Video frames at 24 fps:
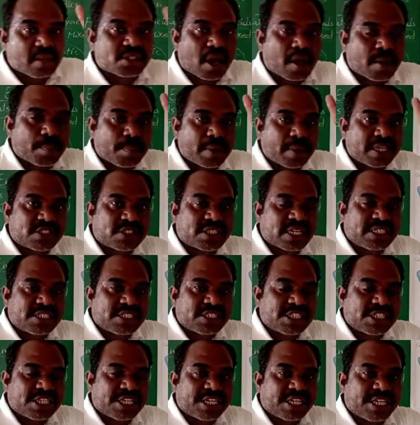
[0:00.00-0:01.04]
are present
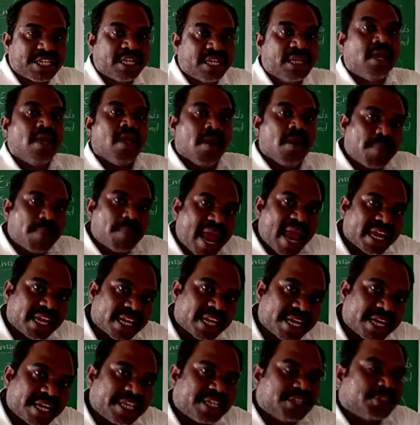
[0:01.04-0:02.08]
in
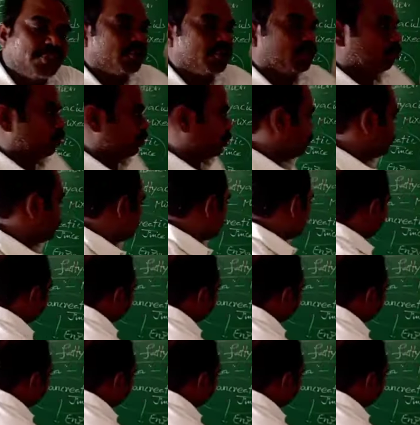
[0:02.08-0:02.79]
pancreatic juice.